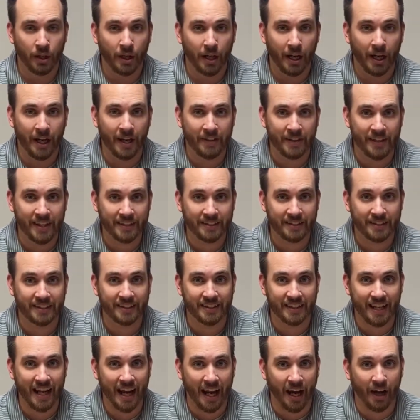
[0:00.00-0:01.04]
This is
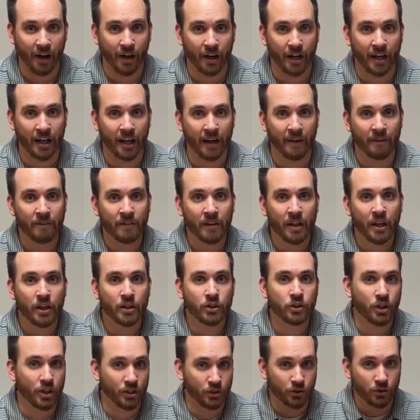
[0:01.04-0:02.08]
an area
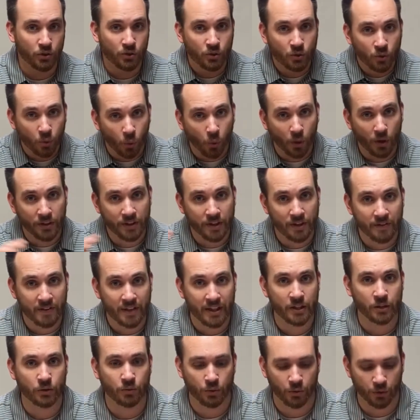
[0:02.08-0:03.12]
just north of
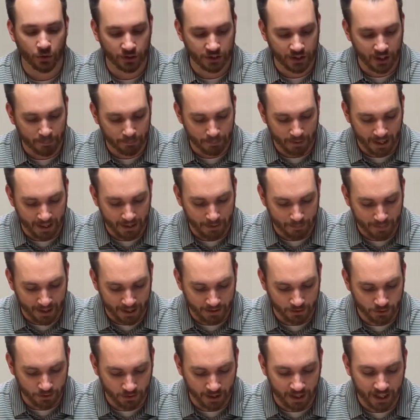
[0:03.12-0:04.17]
Israel. It's up by the
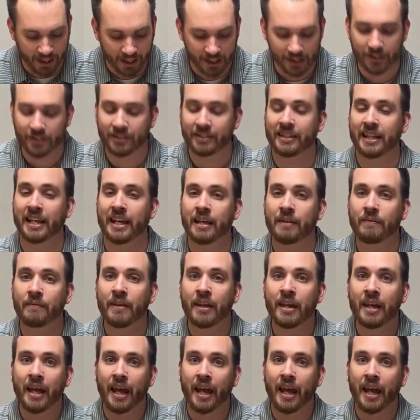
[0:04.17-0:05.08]
Mediterranean Sea.